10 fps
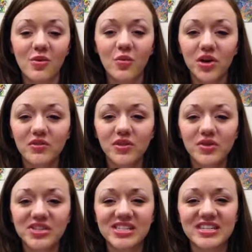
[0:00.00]
One of
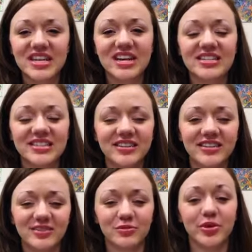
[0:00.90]
those is the idea
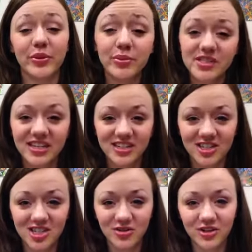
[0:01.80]
that will be
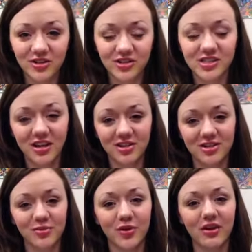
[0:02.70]
presented to you in your
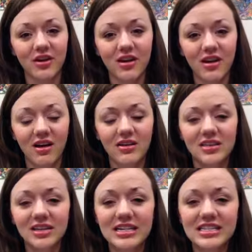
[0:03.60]
discussion board on
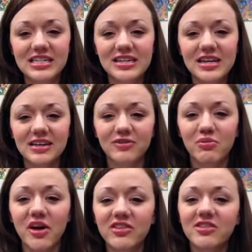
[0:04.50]
the idea
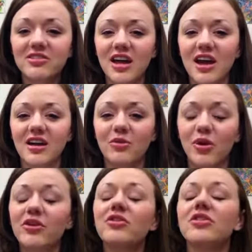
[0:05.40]
of whether or not
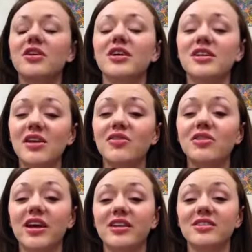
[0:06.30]
a
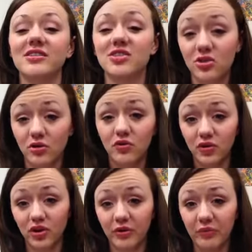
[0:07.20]
Neverland is good
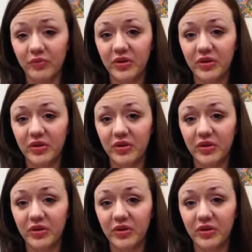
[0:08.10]
for you.